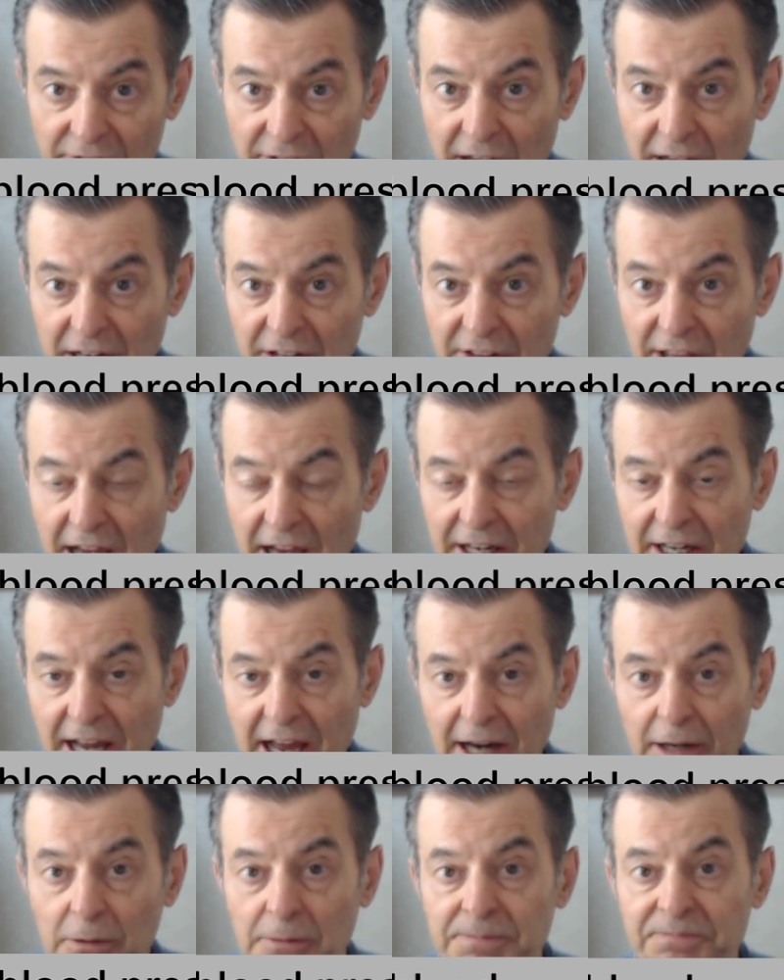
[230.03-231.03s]
I've added that
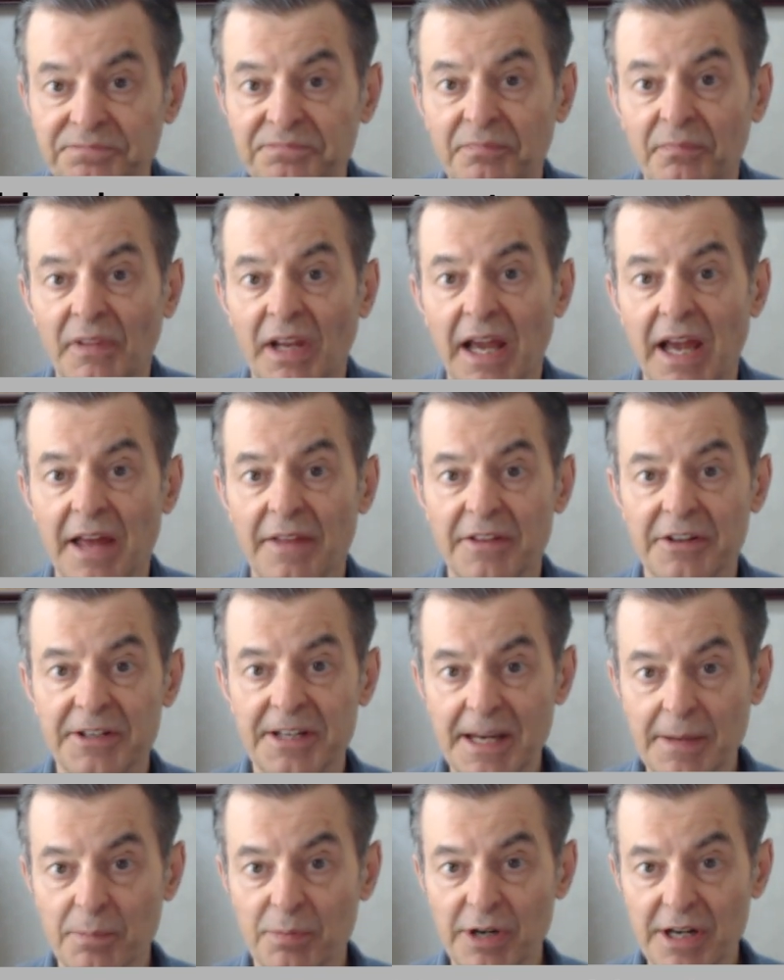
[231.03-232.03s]
now, and the
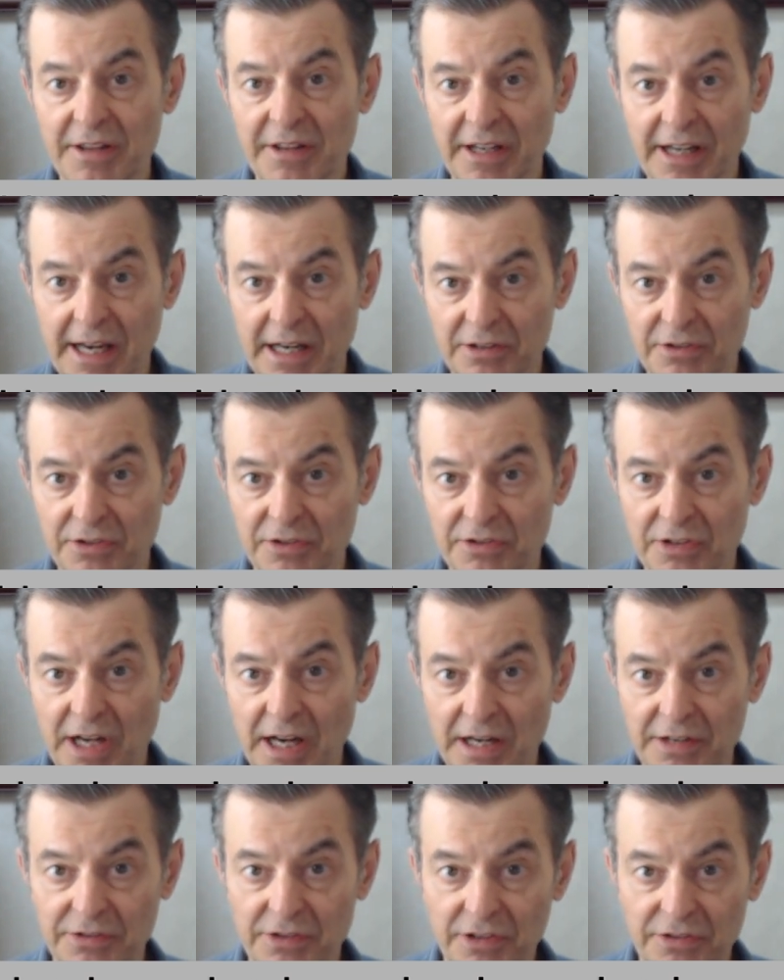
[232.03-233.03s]
deep breathing
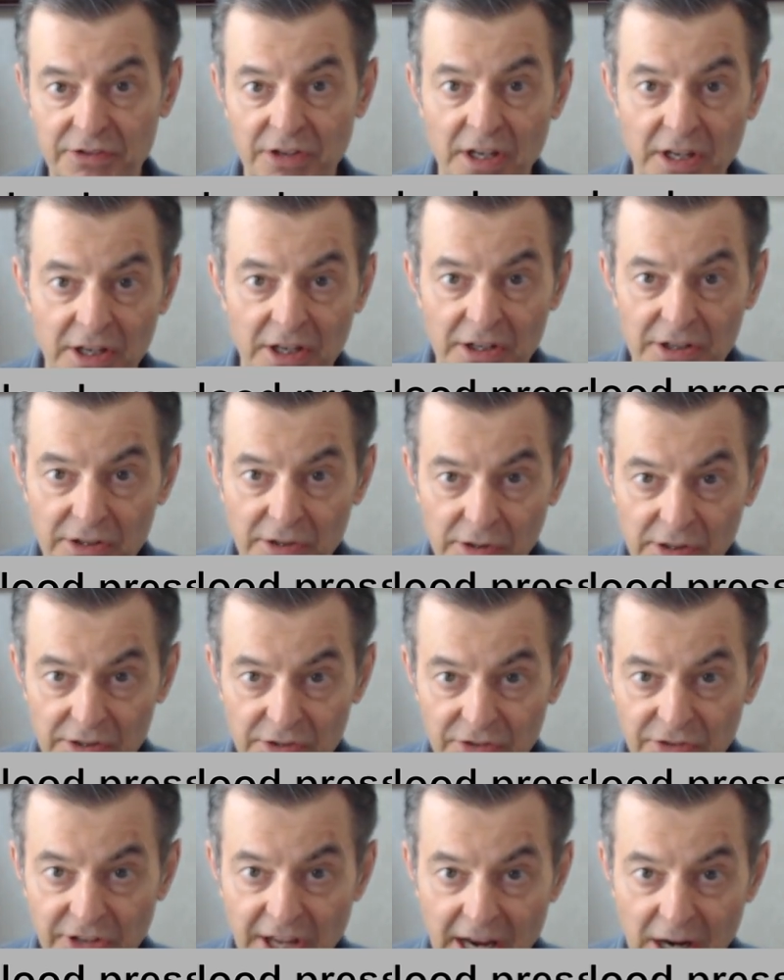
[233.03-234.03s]
exercises, you
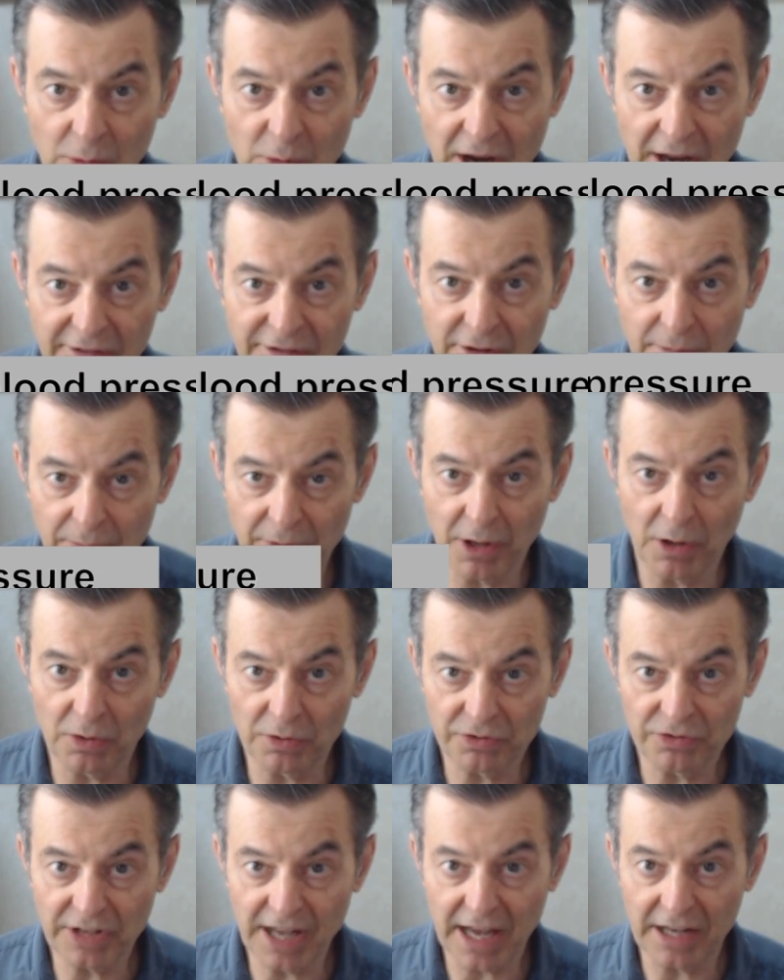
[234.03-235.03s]
can stay away from
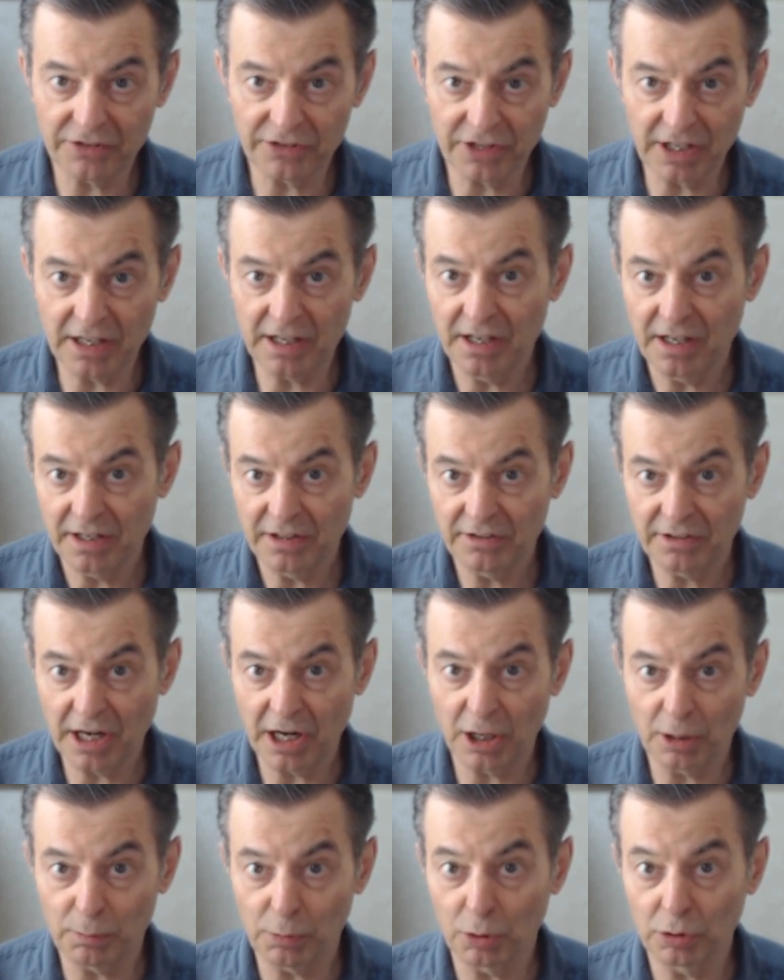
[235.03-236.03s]
those nasty,
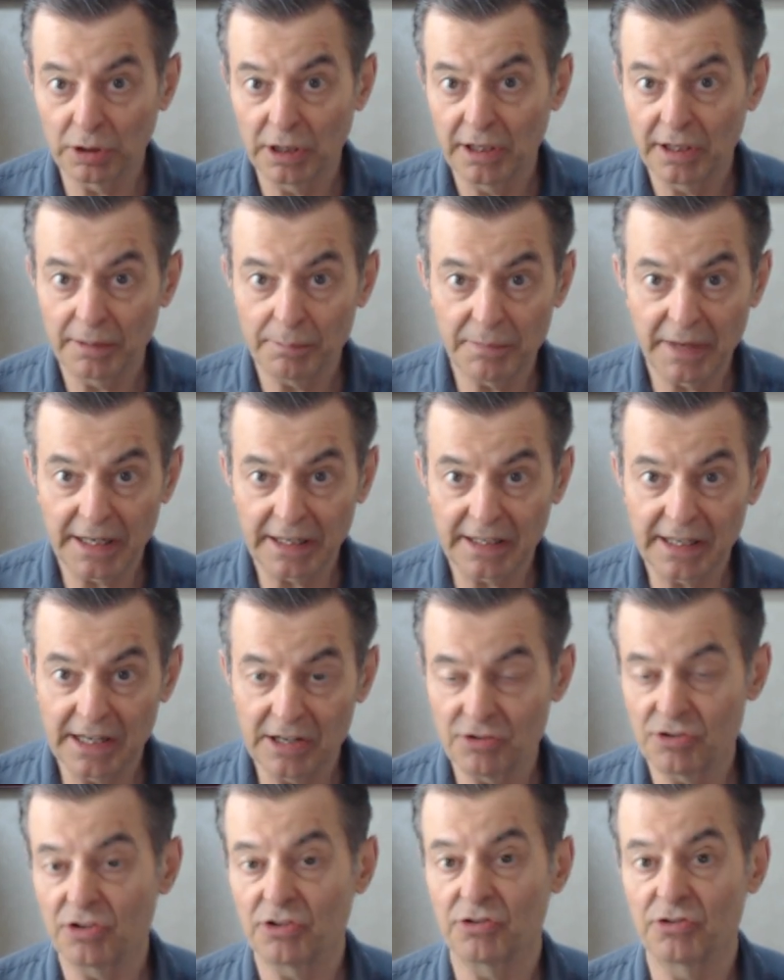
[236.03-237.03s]
terrible
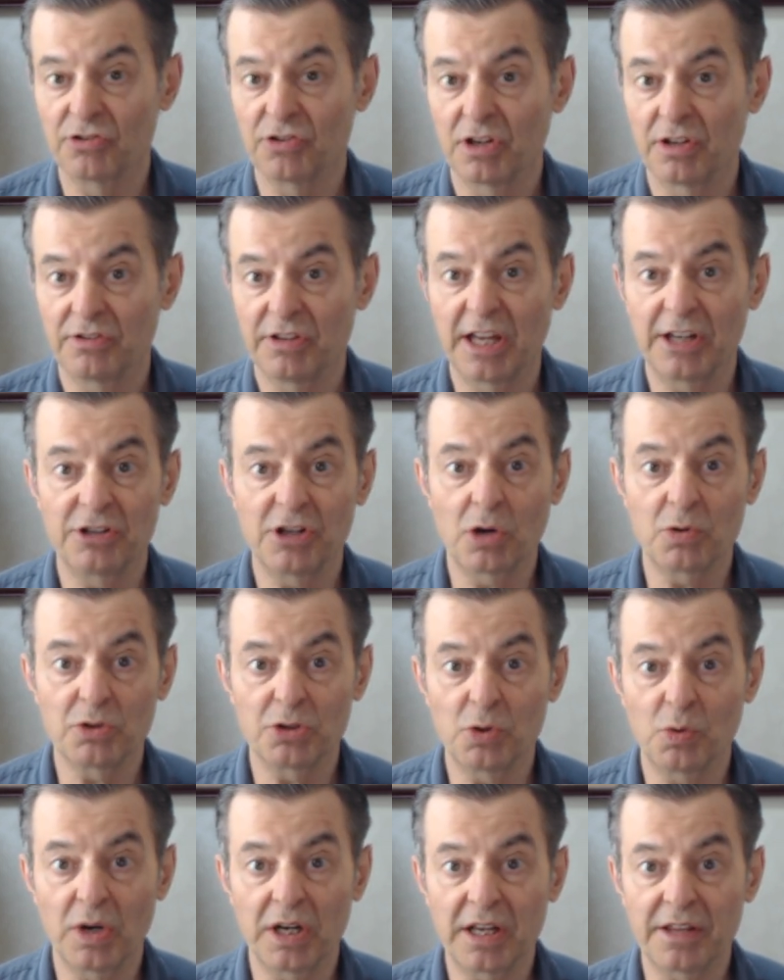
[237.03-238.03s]
medications that
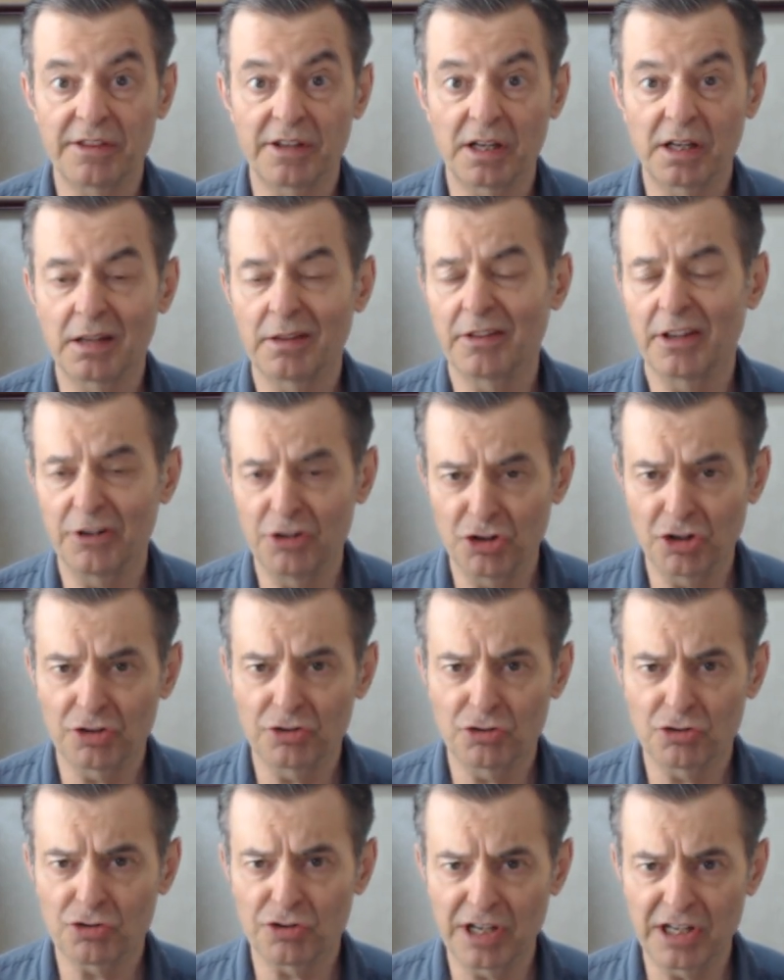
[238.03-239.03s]
don't do anything than
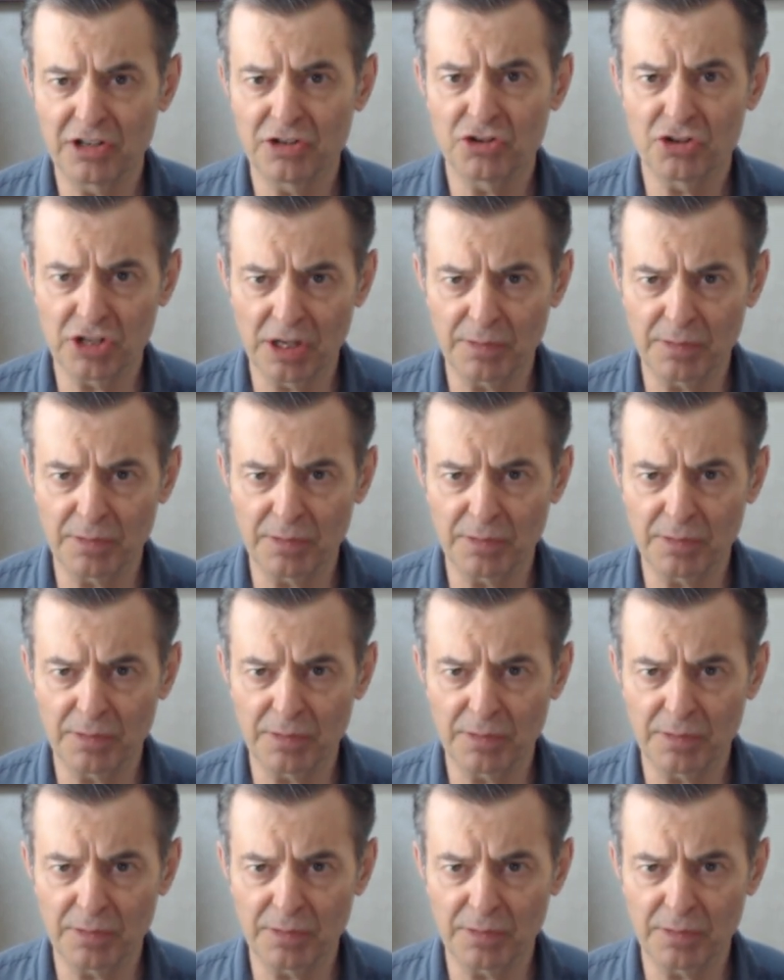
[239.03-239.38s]
just treat